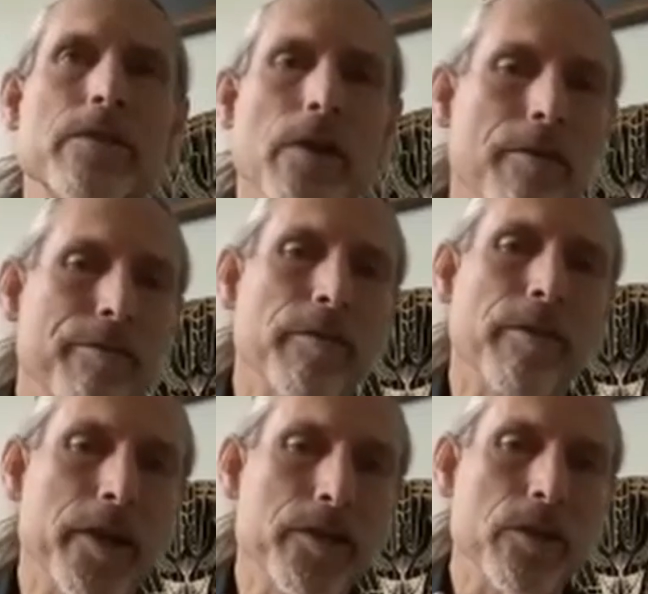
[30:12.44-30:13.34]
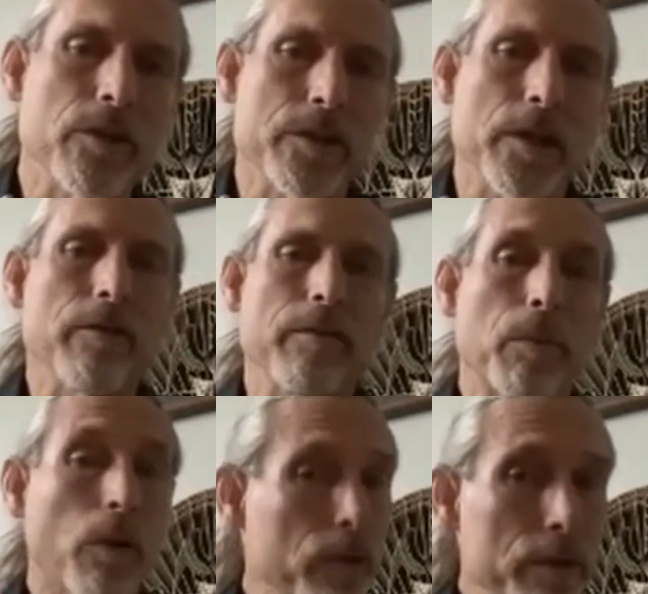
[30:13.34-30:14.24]
self-reflection or
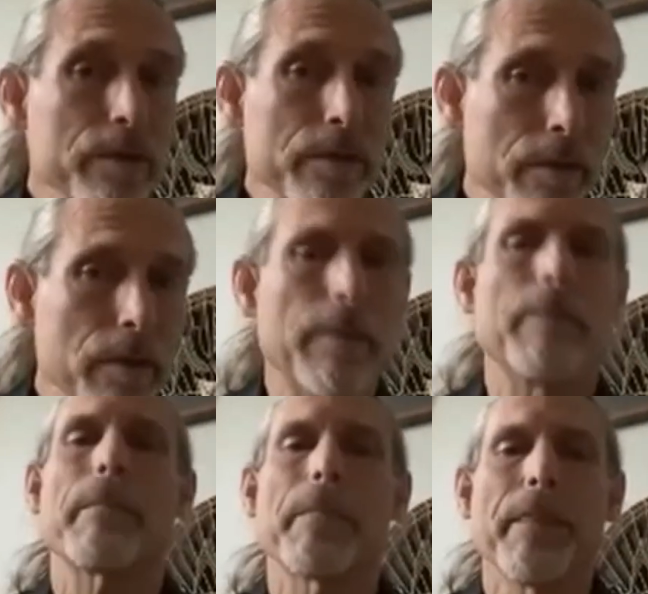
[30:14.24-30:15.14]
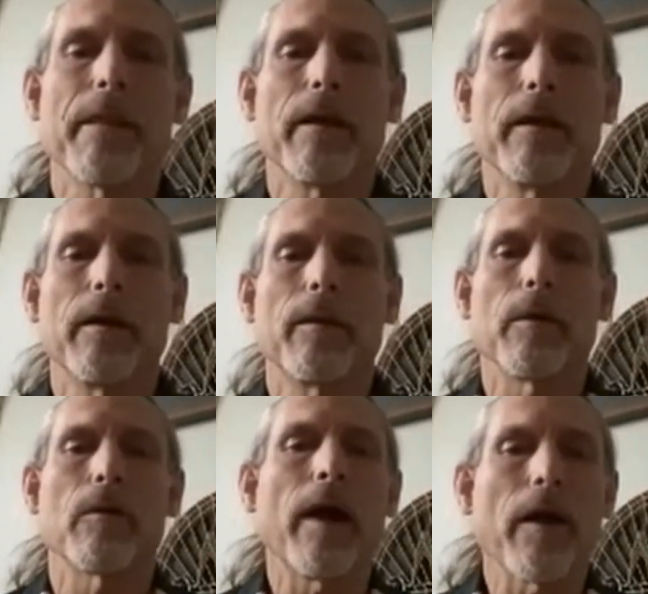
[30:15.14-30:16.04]
self-importance,
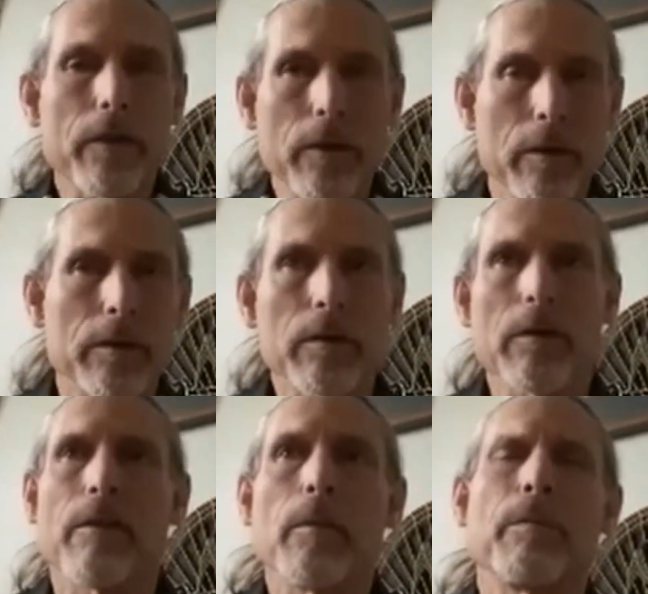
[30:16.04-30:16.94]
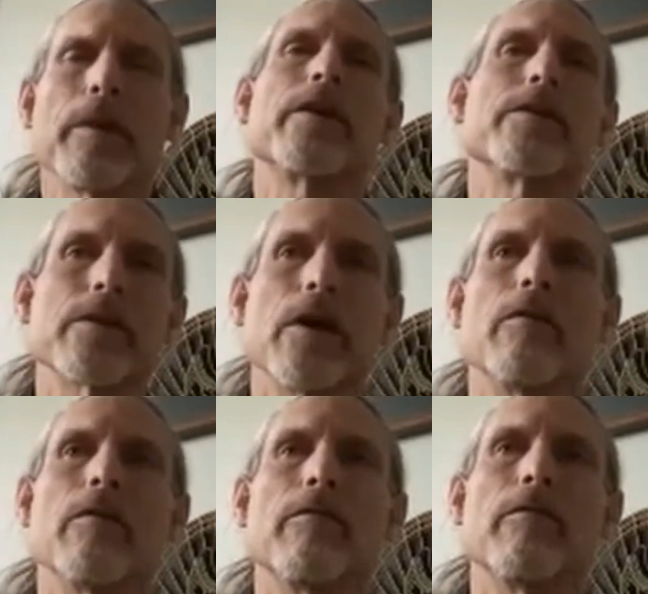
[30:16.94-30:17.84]
but rather from a place
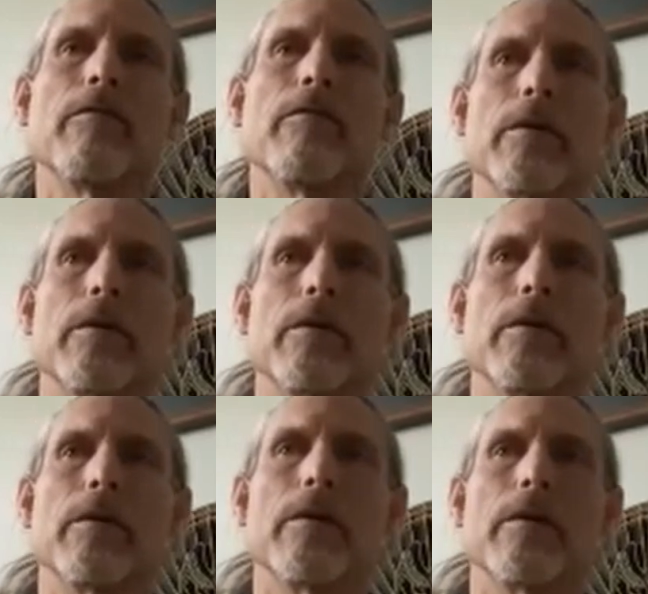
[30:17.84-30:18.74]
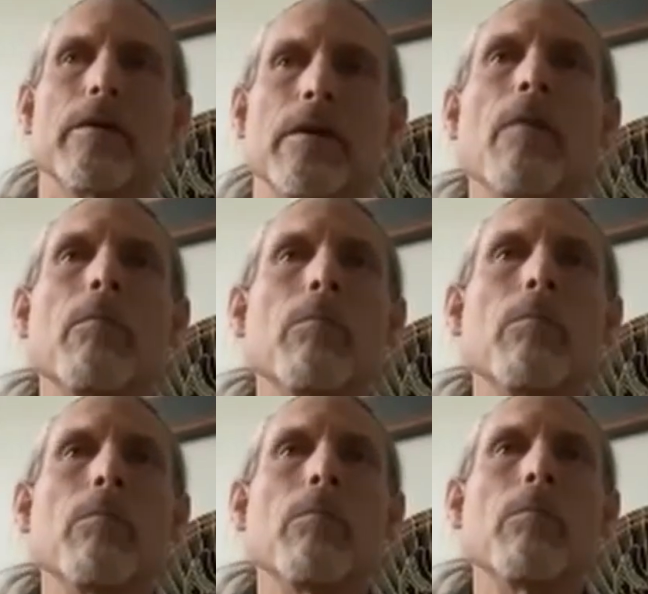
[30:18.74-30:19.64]
of humble
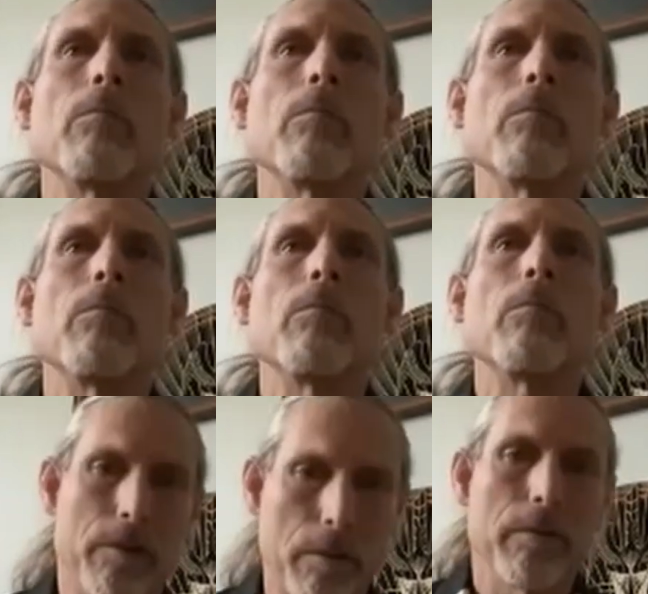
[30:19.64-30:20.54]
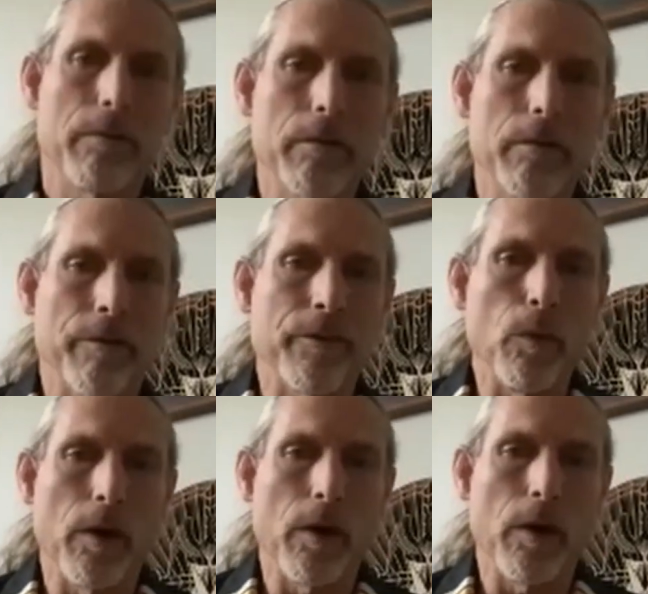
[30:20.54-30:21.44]
pride, if you will.
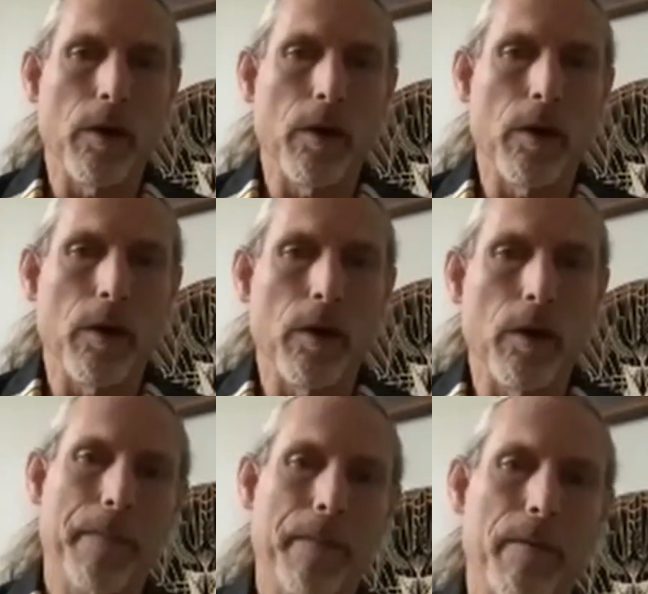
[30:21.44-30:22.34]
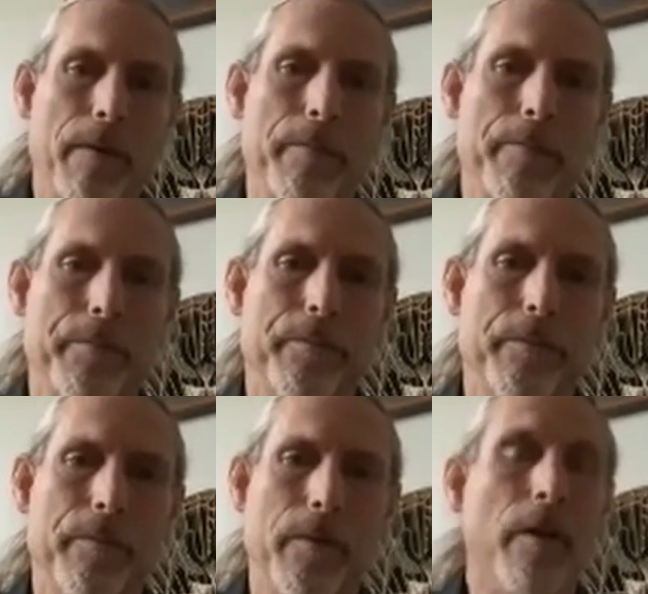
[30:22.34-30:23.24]
Right? That we
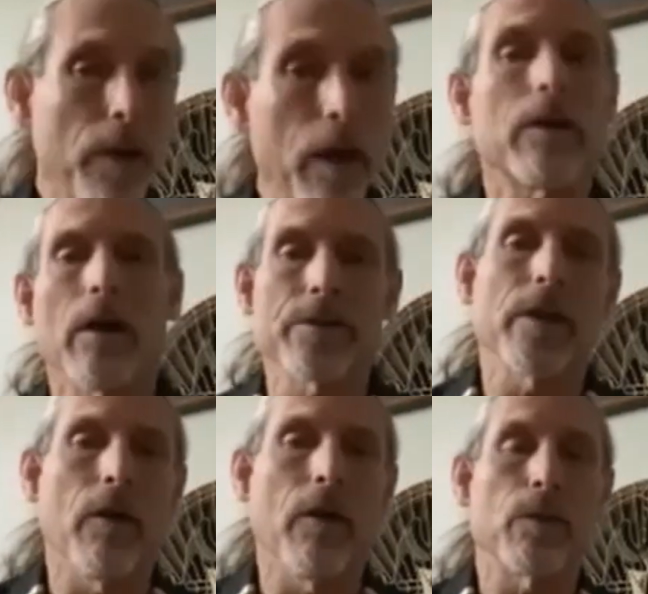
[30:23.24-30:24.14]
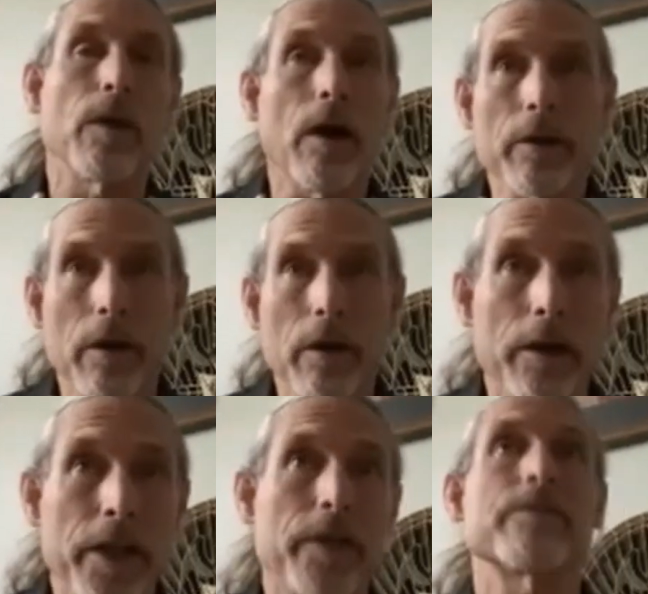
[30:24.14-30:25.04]
honor ourselves, we honor our
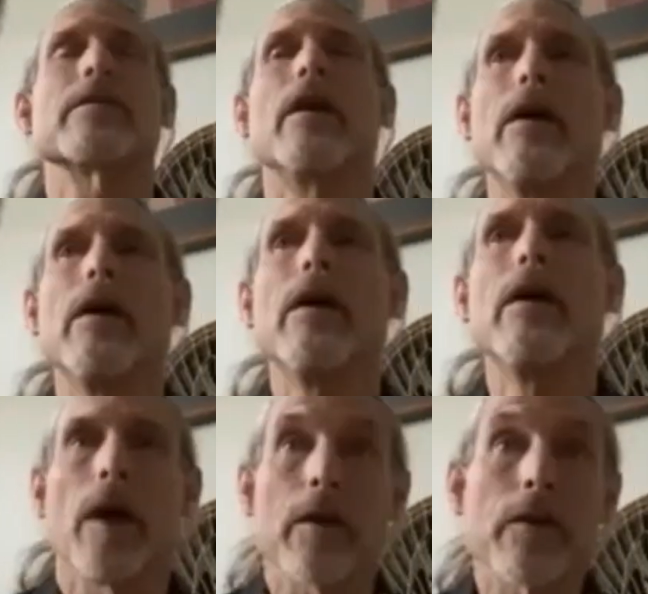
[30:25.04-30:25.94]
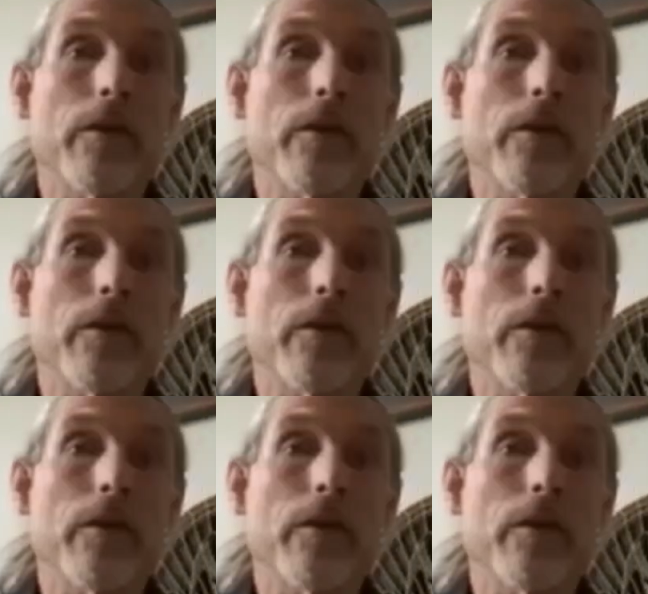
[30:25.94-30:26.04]
gifts, we honor the